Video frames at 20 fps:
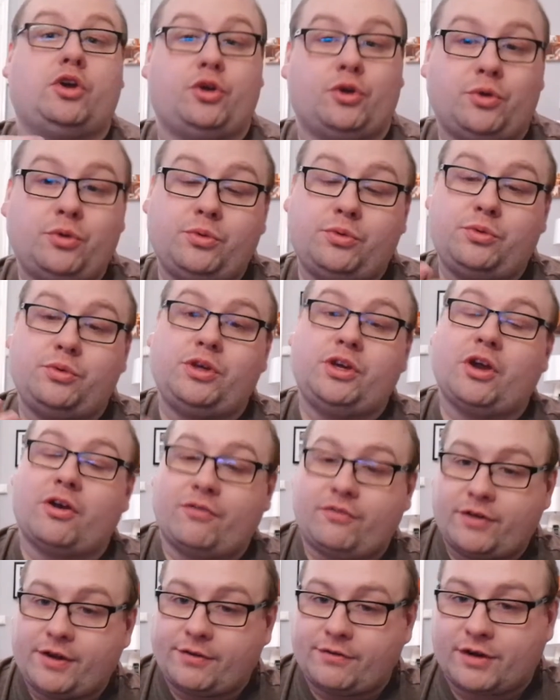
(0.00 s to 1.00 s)
who your
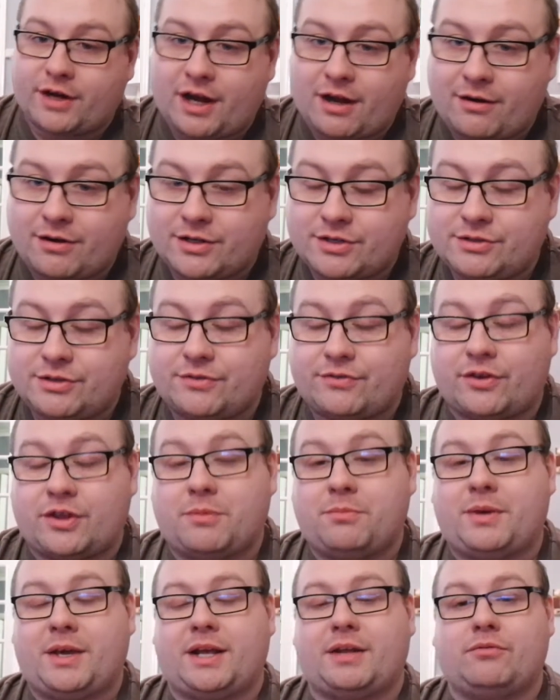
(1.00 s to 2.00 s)
favourite character is from
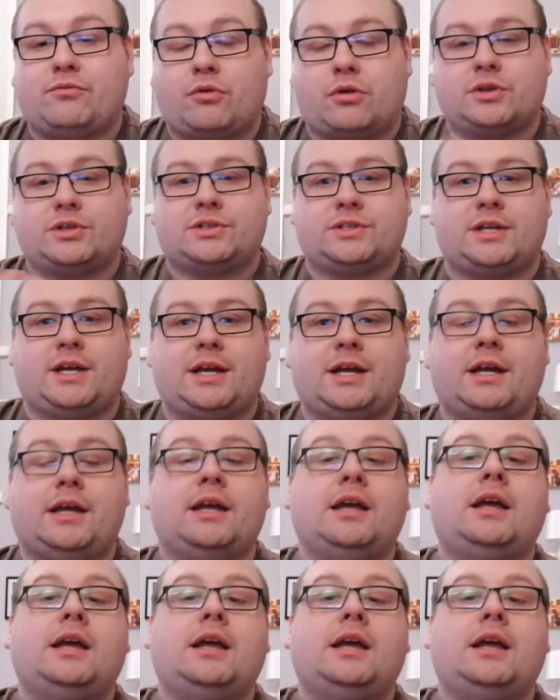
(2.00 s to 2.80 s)
the main roster,